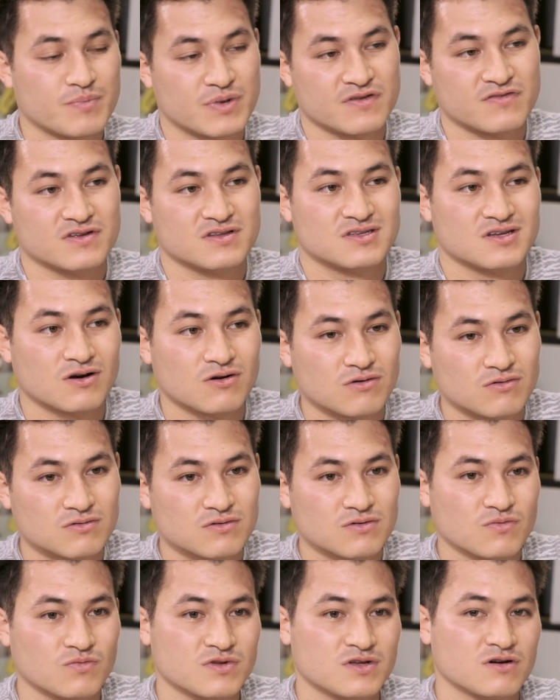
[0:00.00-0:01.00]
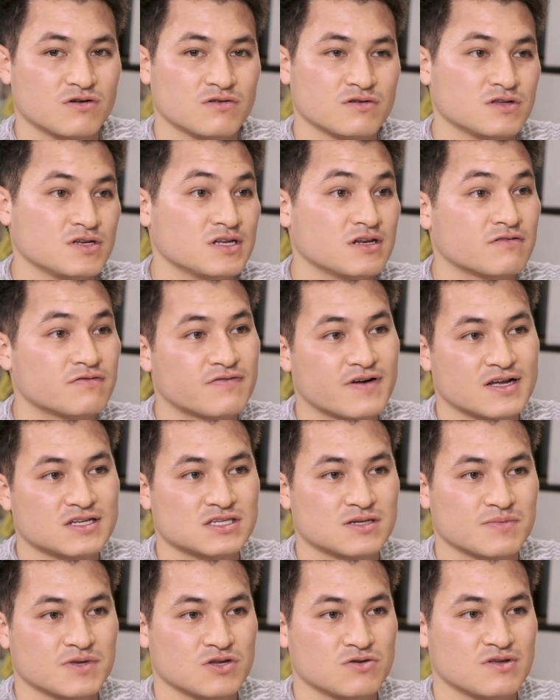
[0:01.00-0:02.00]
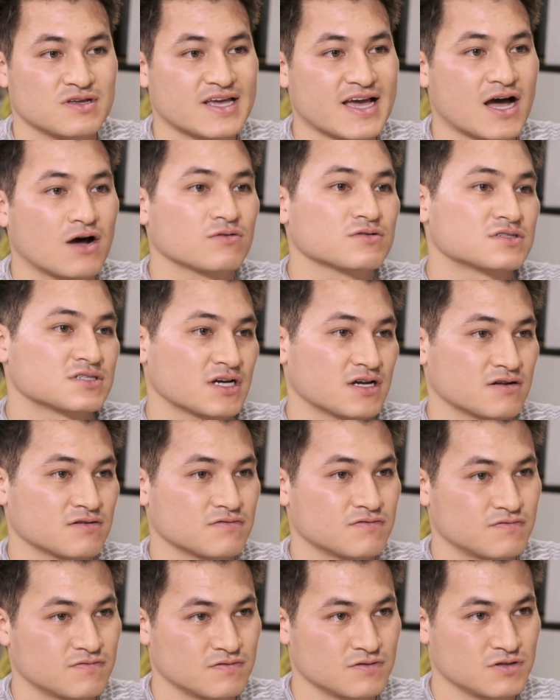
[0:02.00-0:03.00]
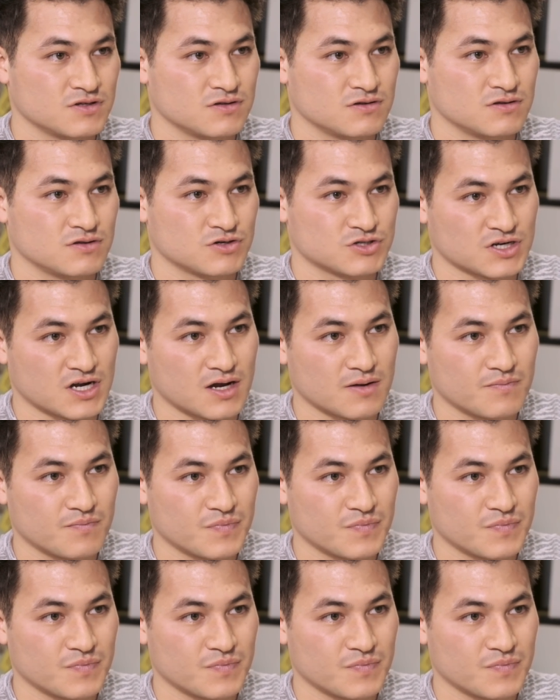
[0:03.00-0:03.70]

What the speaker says: But if you don't, you know, you need to find something unique outside of your job.